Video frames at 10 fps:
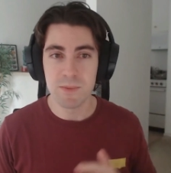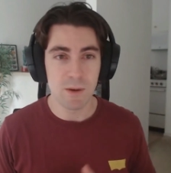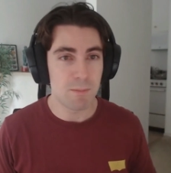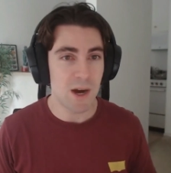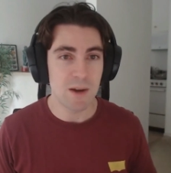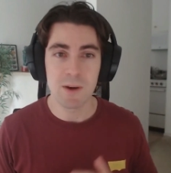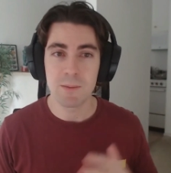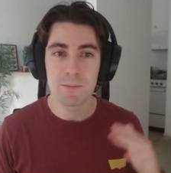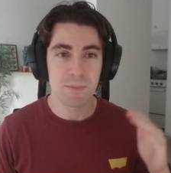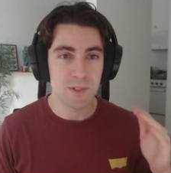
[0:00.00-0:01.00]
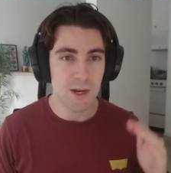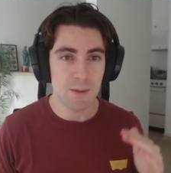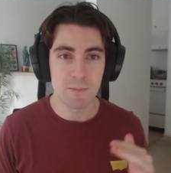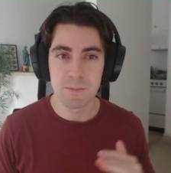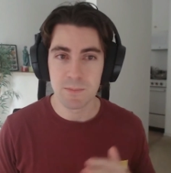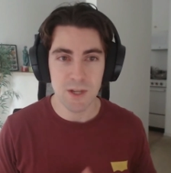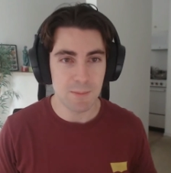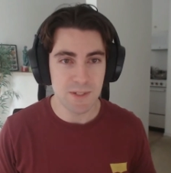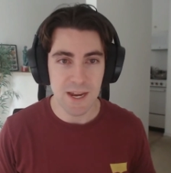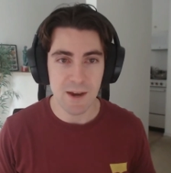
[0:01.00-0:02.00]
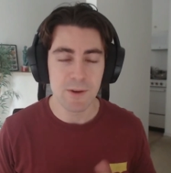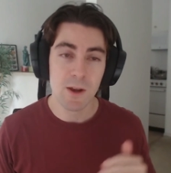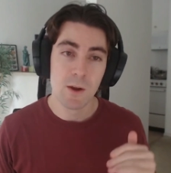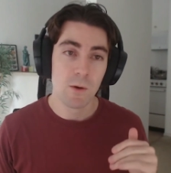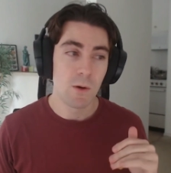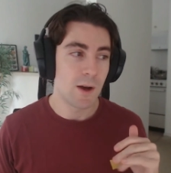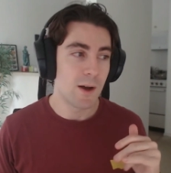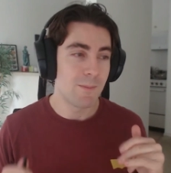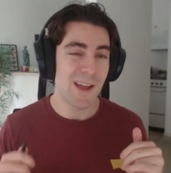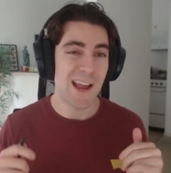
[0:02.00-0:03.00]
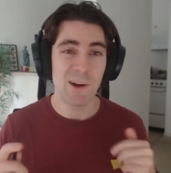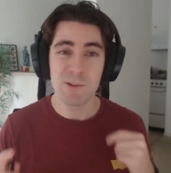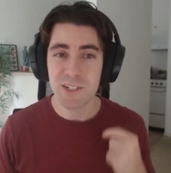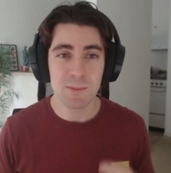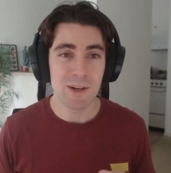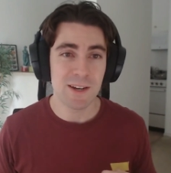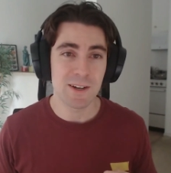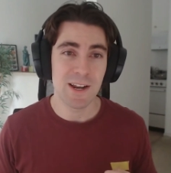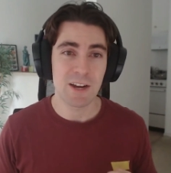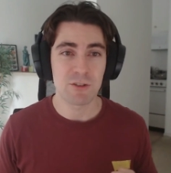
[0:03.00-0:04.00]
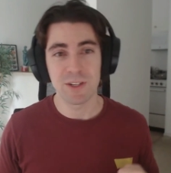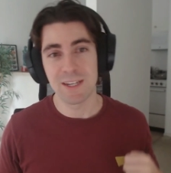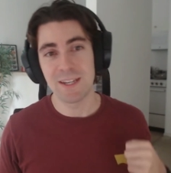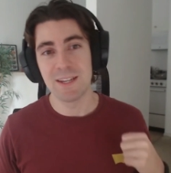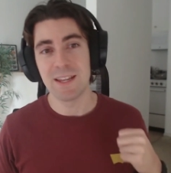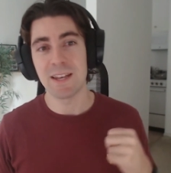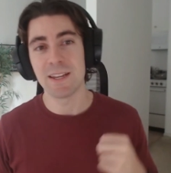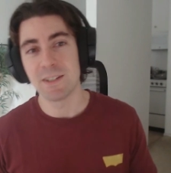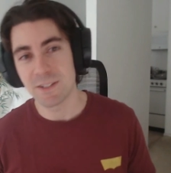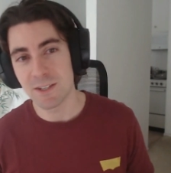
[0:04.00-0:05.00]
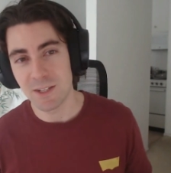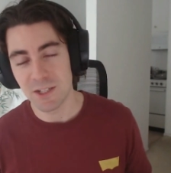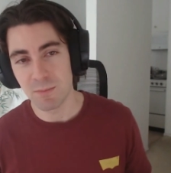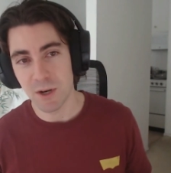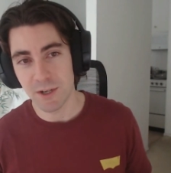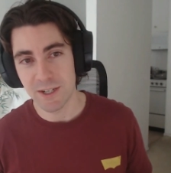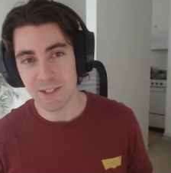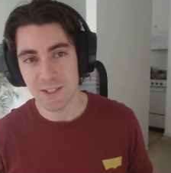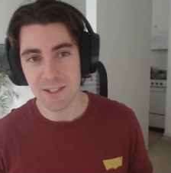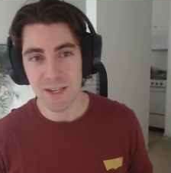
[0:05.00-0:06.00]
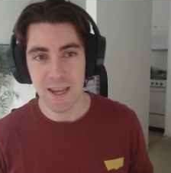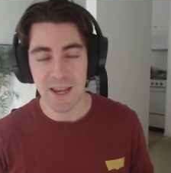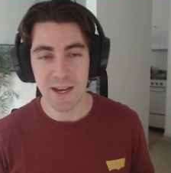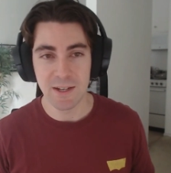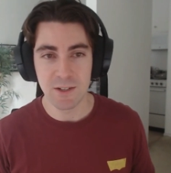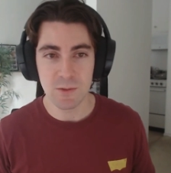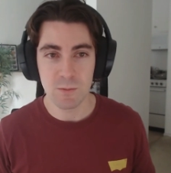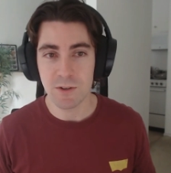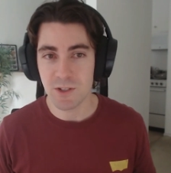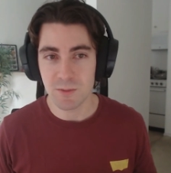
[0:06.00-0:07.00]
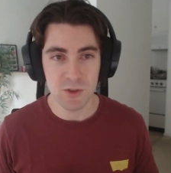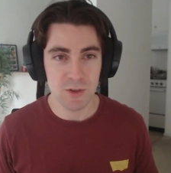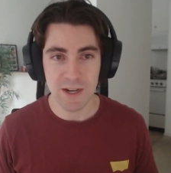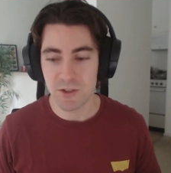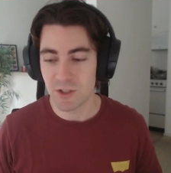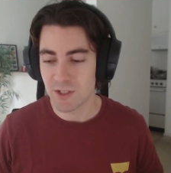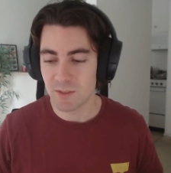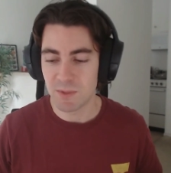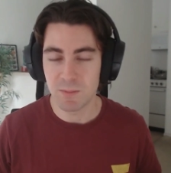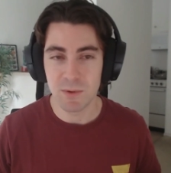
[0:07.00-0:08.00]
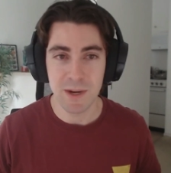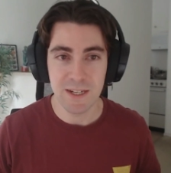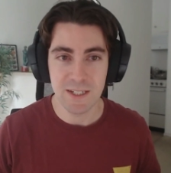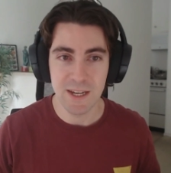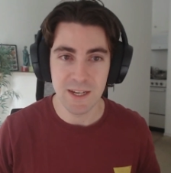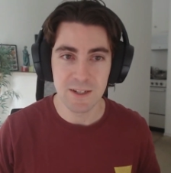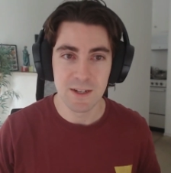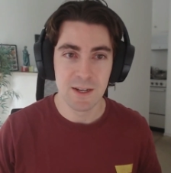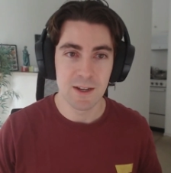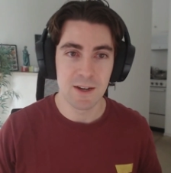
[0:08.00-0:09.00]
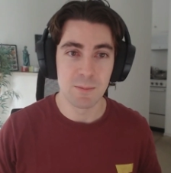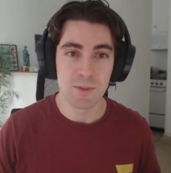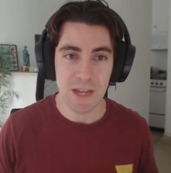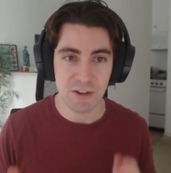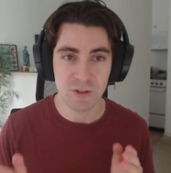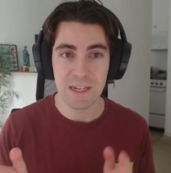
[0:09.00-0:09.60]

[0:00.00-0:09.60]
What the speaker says: bottom up, top down. How is someone that can actually get into these markets, and what are some strategies that people might take to actually